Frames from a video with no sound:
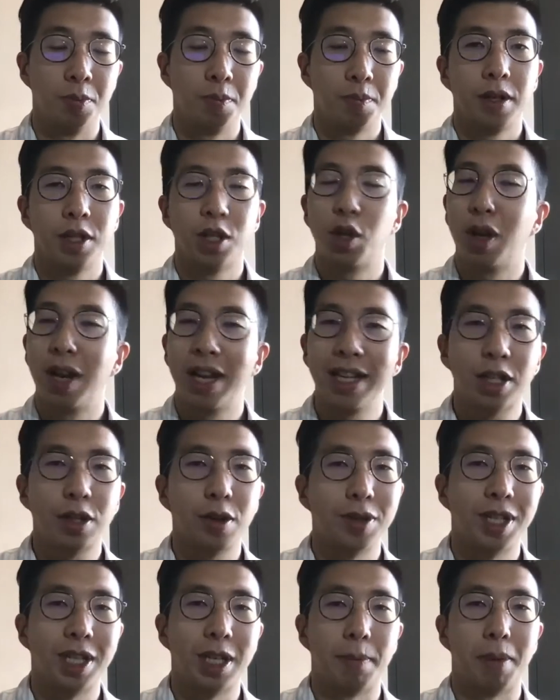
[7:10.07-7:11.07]
So let's go
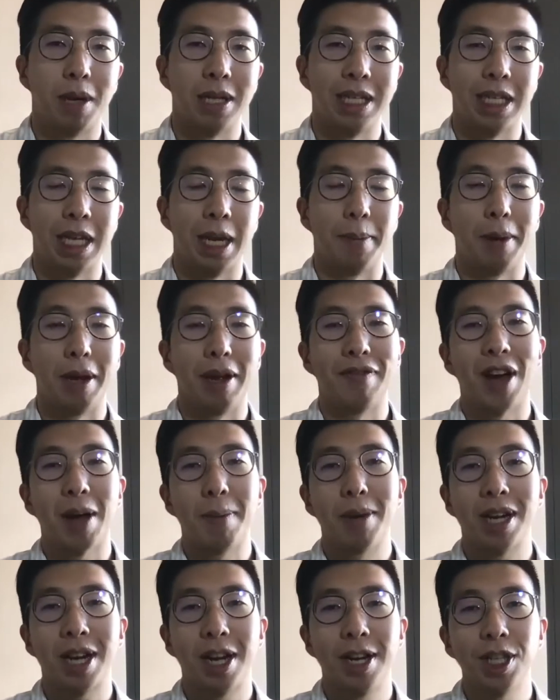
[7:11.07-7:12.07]
step by step. If I'm
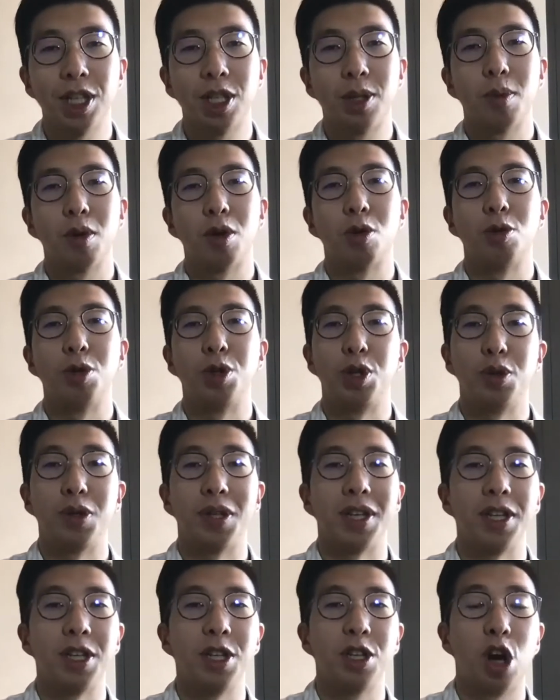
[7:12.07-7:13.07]
a customer who's
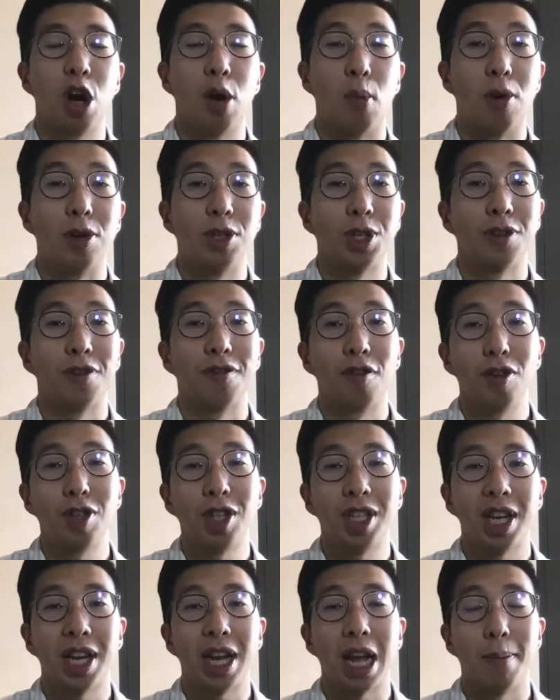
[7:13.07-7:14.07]
using e-commerce, the
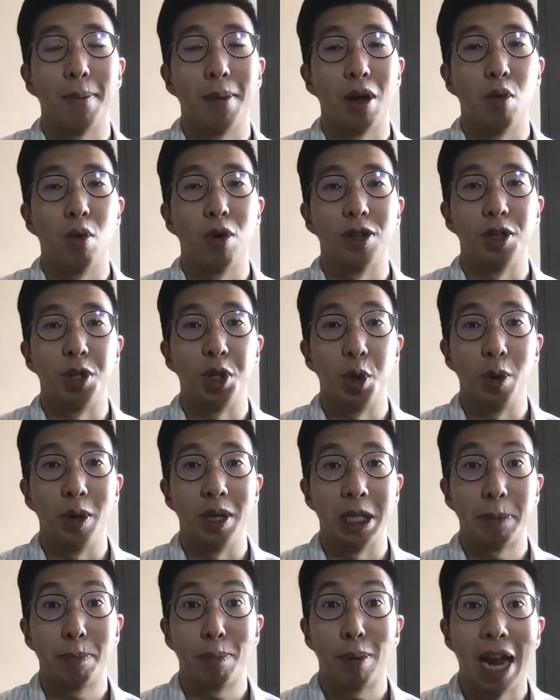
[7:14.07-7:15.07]
first thing I might want to do
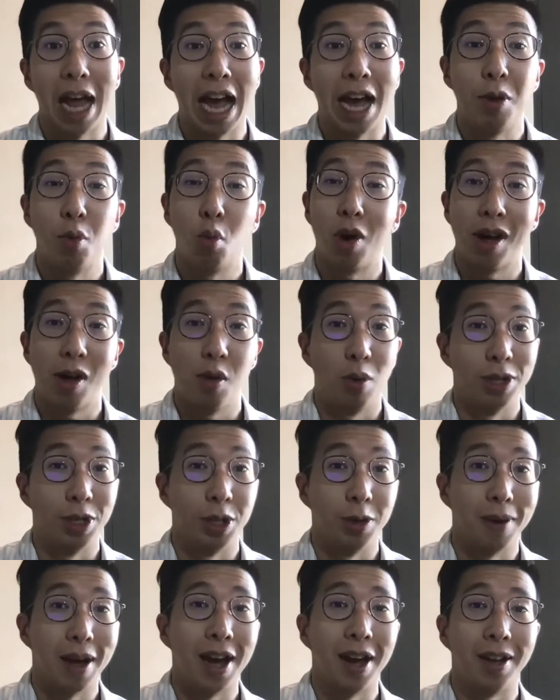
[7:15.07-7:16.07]
is plan what I want to
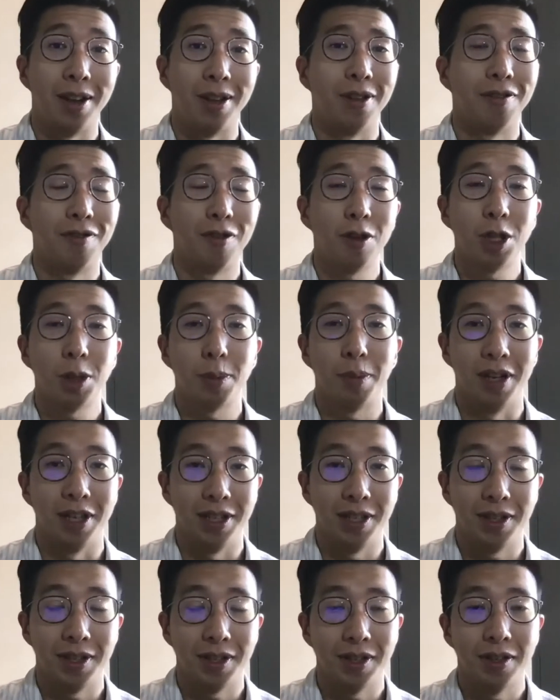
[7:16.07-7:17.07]
buy in the first
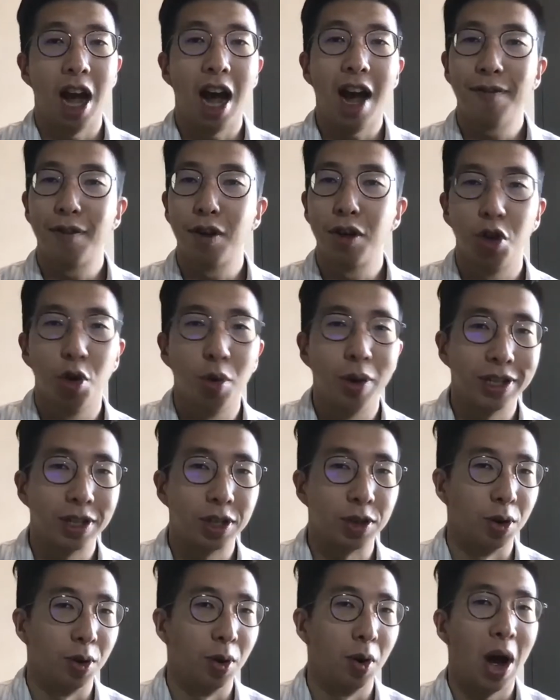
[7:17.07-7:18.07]
place. After doing
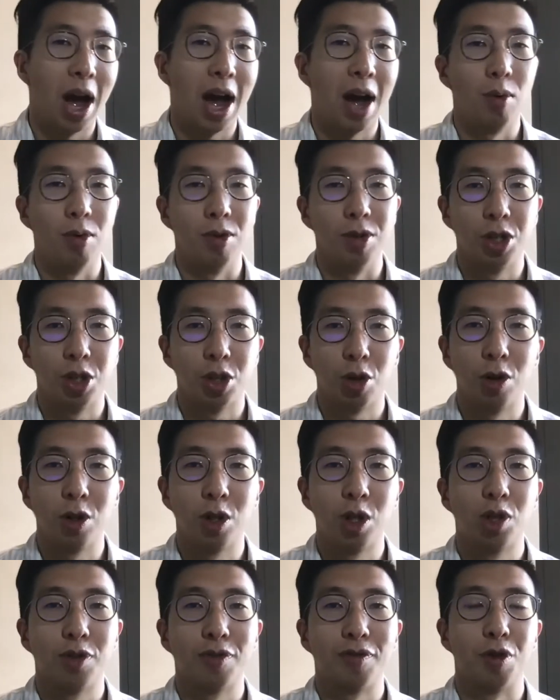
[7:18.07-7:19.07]
so, I will
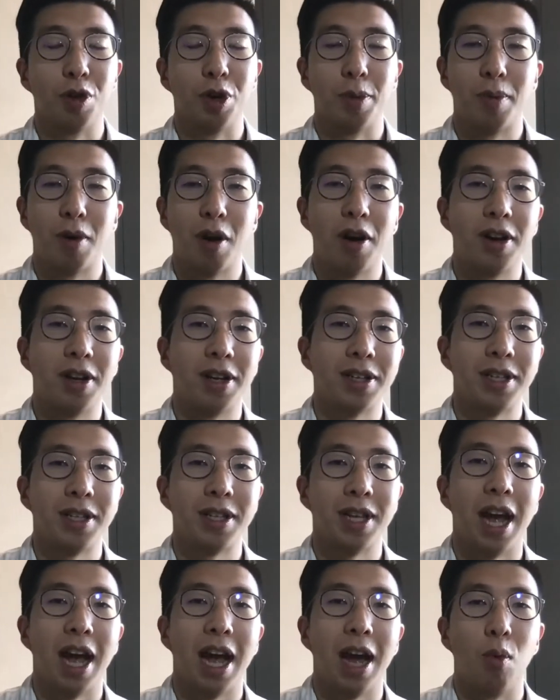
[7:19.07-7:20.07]
search for the products
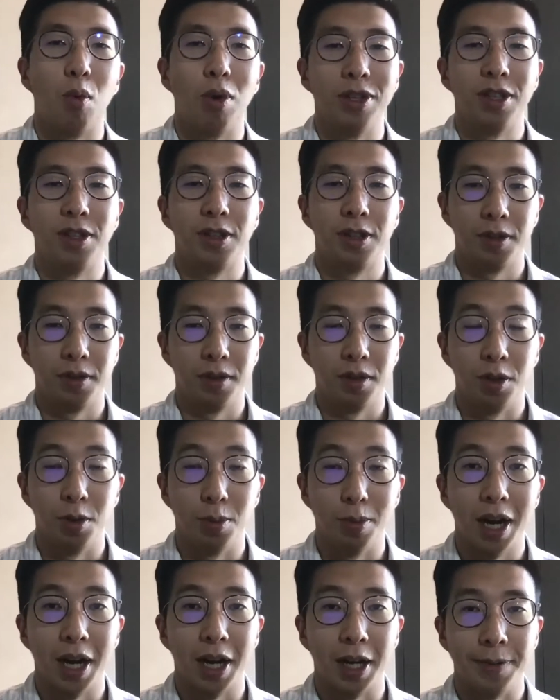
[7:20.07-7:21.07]
that I want to
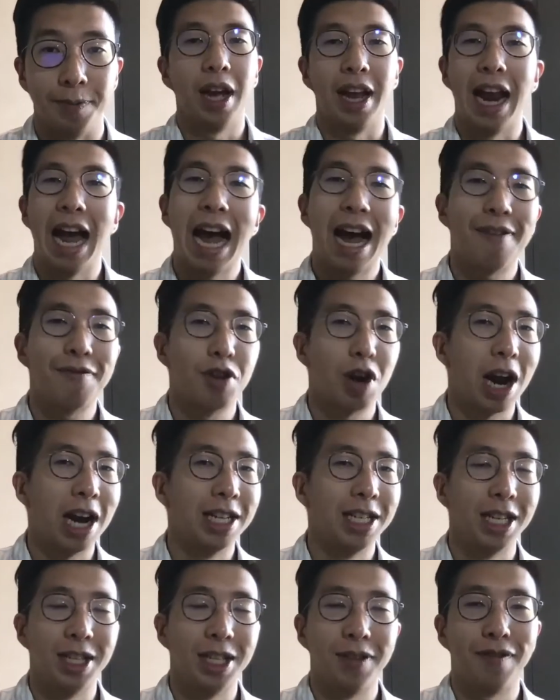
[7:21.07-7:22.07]
buy. And after
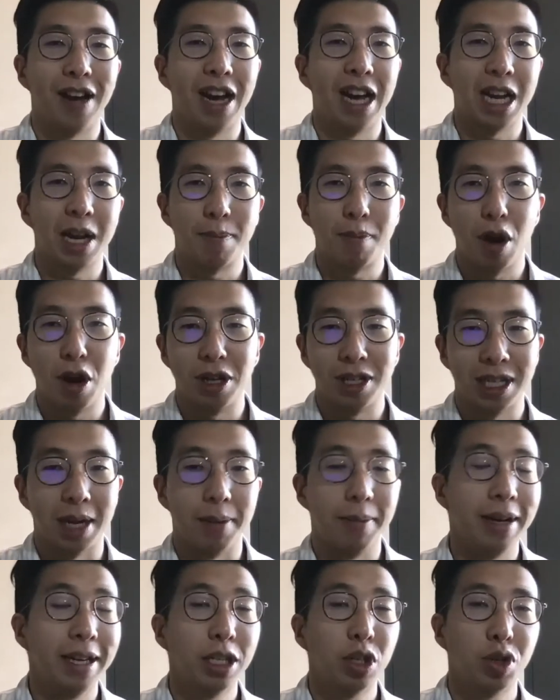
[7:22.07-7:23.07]
identifying a product
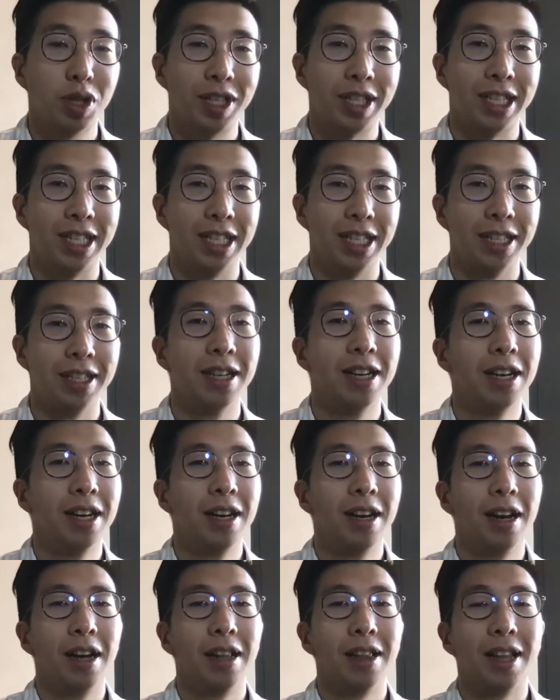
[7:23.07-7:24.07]
I'm interested in,
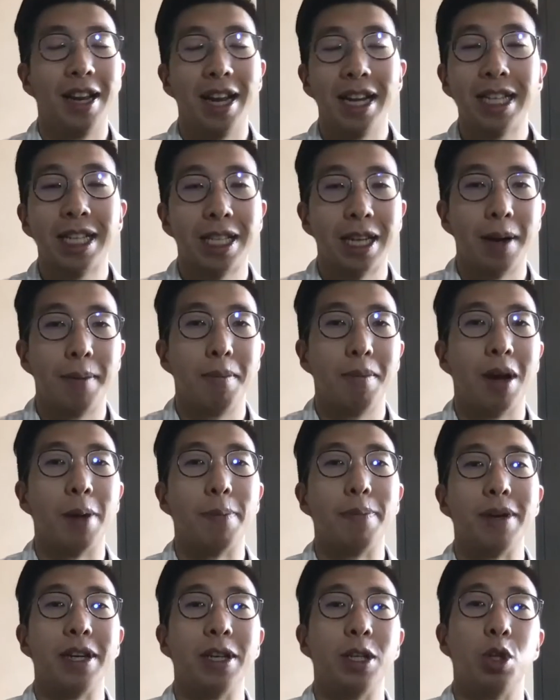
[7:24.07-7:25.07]
the next step might
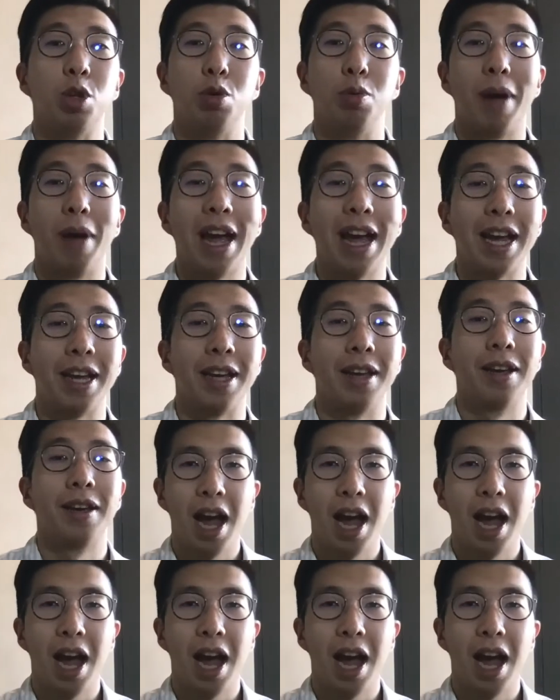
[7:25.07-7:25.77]
be to pay.